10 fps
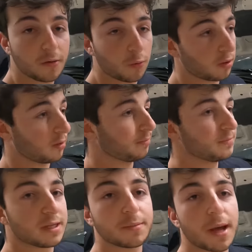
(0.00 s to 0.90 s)
or
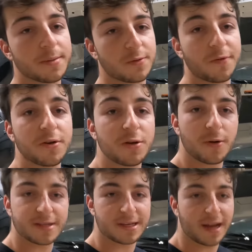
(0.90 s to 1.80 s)
sometimes referred
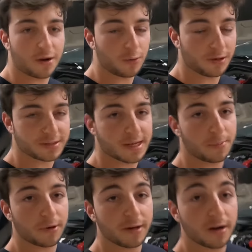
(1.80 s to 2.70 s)
to as an air oil
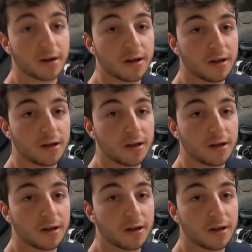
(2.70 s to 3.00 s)
separator.